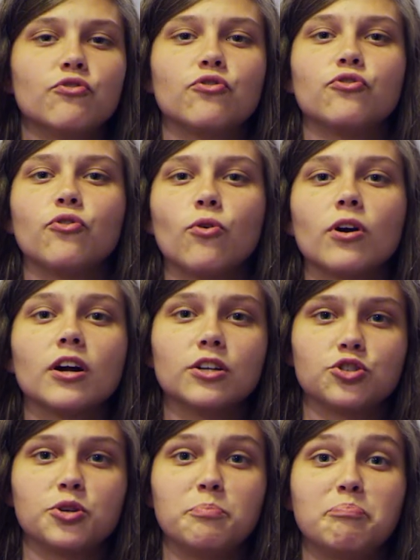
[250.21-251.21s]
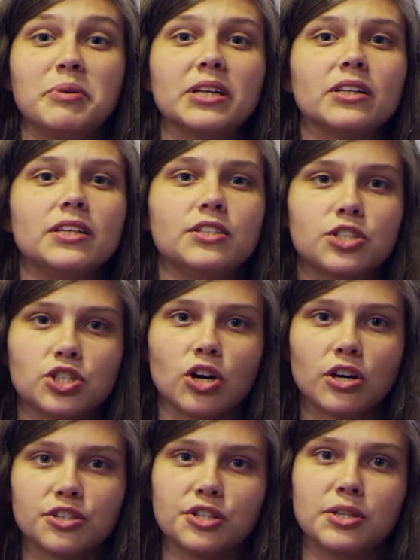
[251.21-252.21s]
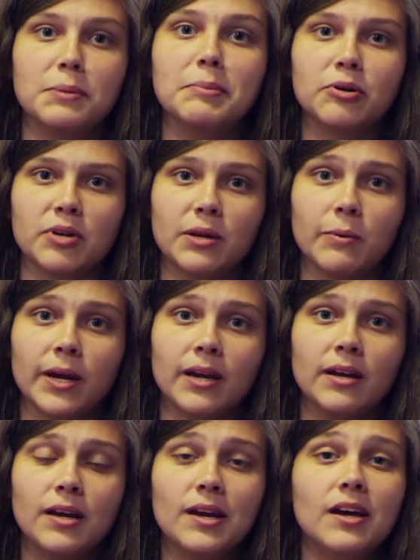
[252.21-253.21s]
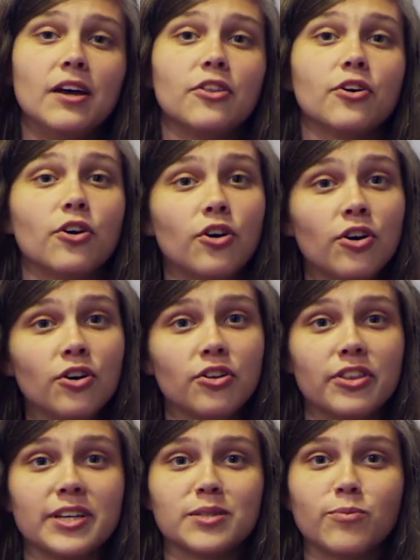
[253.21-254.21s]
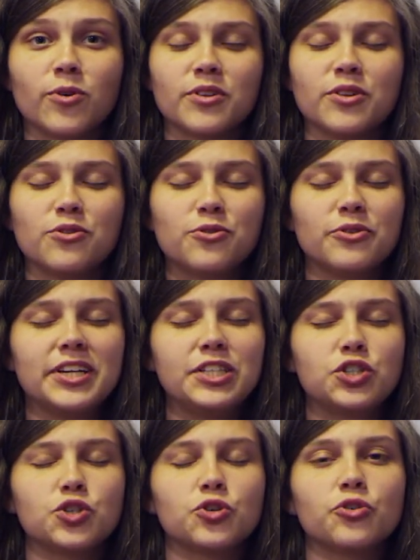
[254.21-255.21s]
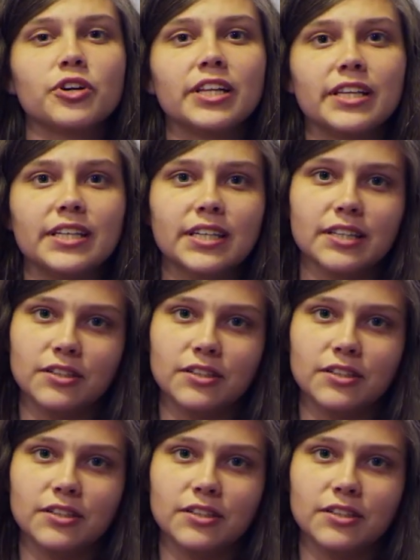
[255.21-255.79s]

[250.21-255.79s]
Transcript: 400 billion stars in the Milky Way. The Earth has more than 3 trillion